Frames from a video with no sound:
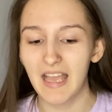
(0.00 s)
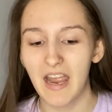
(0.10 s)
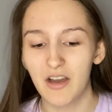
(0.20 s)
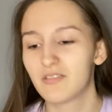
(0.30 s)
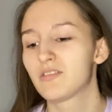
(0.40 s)

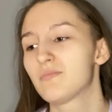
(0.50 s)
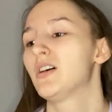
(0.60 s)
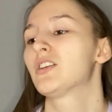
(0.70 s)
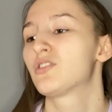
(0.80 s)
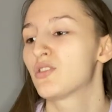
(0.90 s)
heard
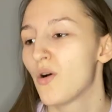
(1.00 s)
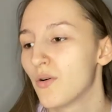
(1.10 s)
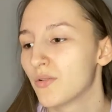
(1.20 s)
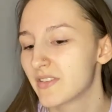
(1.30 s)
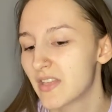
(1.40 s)
much
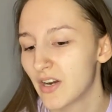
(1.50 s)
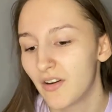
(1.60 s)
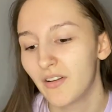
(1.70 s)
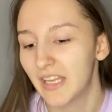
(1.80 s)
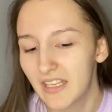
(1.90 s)
songs that
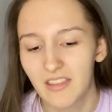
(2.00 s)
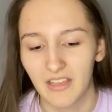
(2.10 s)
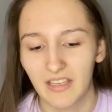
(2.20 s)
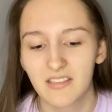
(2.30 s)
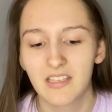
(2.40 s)
are like
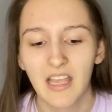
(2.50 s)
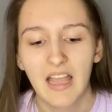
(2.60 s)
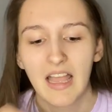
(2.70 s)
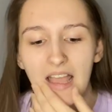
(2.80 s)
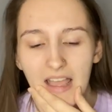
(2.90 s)
this.
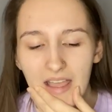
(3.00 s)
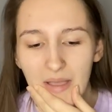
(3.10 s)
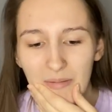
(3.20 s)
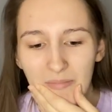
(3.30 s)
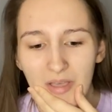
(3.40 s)

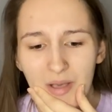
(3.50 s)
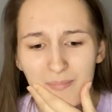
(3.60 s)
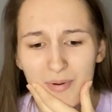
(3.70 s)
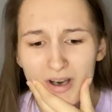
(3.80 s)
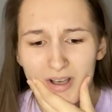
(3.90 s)

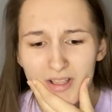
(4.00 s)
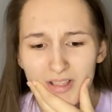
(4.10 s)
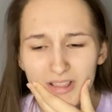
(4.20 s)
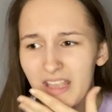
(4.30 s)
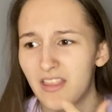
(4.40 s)
But
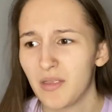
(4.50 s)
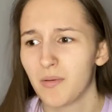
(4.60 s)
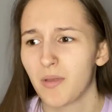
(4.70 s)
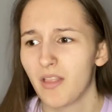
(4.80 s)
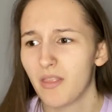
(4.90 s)
like
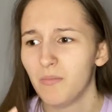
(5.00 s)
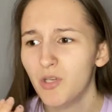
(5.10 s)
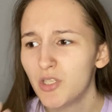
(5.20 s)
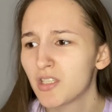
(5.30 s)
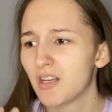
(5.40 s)
the
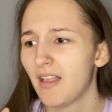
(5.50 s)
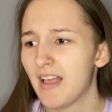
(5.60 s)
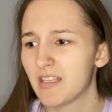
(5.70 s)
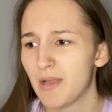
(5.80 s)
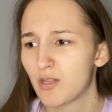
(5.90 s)
musical
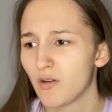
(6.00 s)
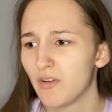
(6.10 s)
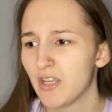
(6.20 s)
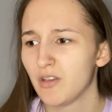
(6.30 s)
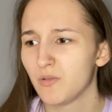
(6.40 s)
aspect of
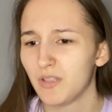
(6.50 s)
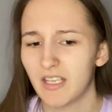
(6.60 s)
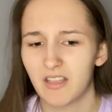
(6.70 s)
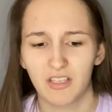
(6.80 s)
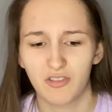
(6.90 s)
it, you know,
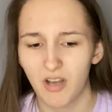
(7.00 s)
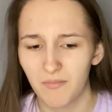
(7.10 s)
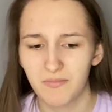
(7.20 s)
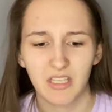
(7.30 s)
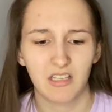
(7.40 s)
like the
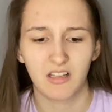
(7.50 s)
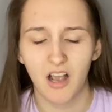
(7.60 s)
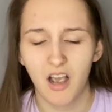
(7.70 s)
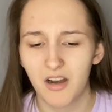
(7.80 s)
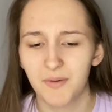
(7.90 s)
drums, the
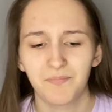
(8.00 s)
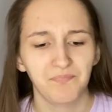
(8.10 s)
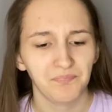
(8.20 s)
guitar,